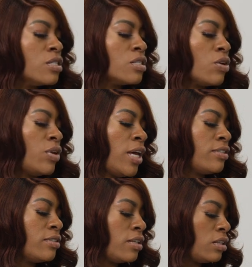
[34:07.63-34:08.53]
So
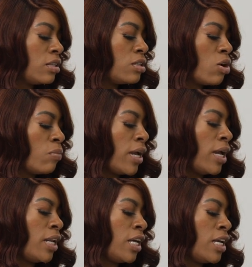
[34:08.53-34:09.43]
nextly, the
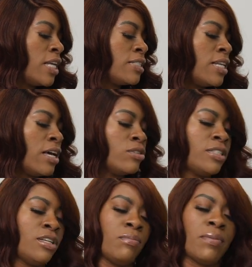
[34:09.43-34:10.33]
domain is nail
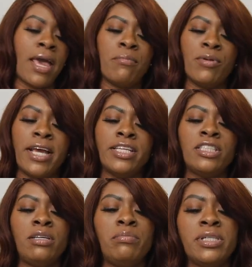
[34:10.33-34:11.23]
tip
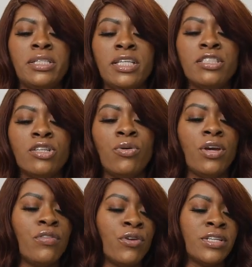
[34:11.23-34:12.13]
application and blending. So
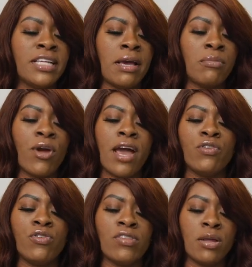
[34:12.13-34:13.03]
either the examiner,
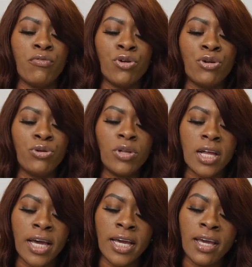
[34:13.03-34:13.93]
after you set up for your new
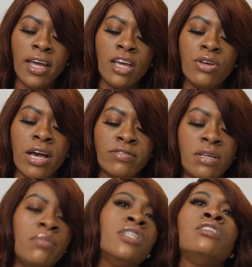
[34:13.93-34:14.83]
client, you have
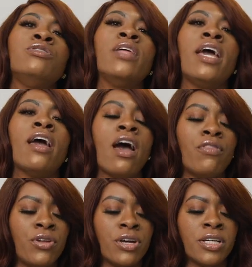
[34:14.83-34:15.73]
10 minutes to do that.
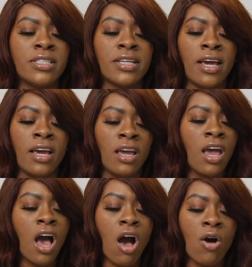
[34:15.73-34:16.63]
Either they're going to say,
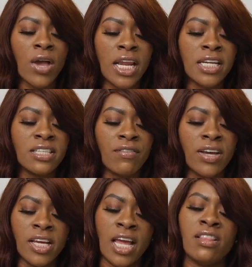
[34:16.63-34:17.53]
all candidates have
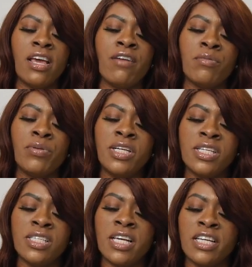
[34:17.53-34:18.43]
indicated they have completed
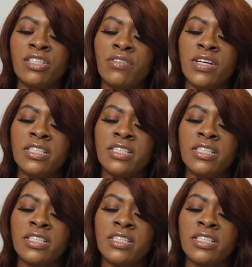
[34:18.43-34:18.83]
this section of the